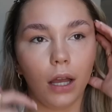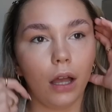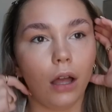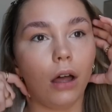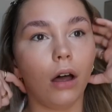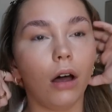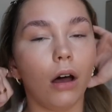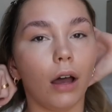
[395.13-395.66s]

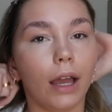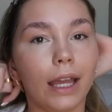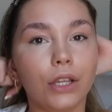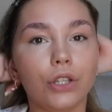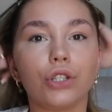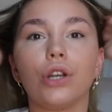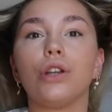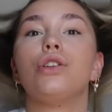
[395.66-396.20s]
oh,
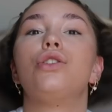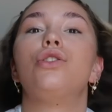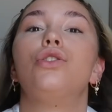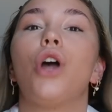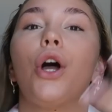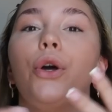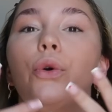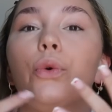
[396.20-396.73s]
it's just
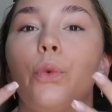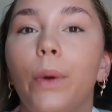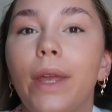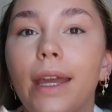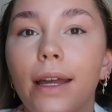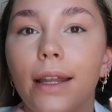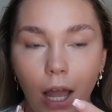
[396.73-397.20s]
so weird.